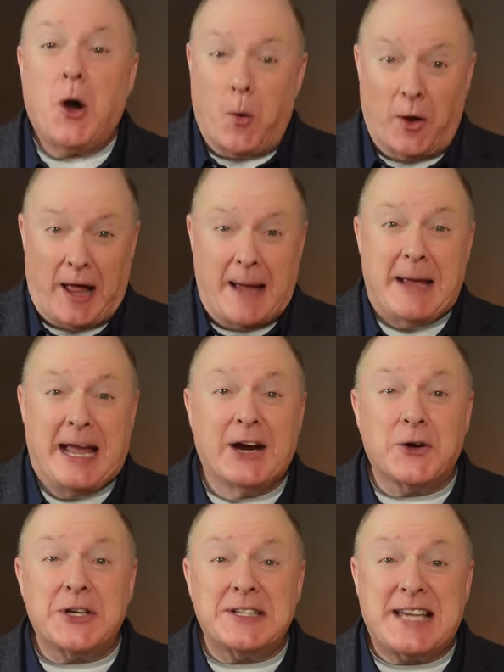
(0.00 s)
Well, I'm
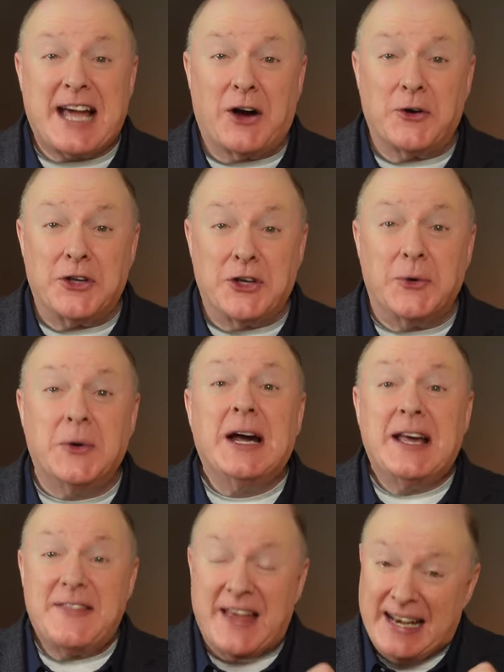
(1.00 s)
here to tell you
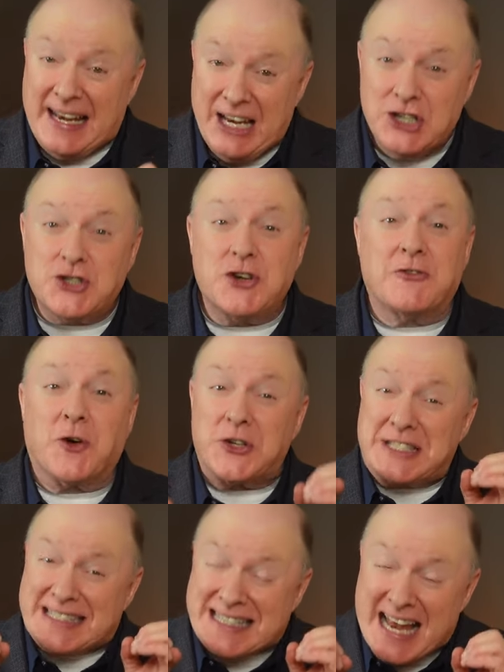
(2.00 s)
that
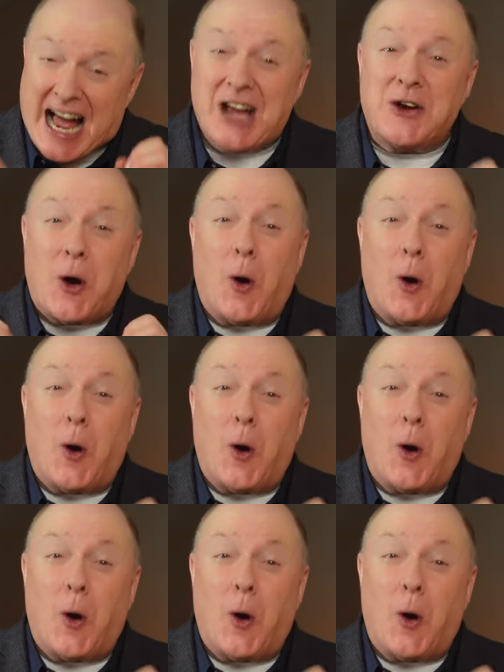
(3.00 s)
introverts not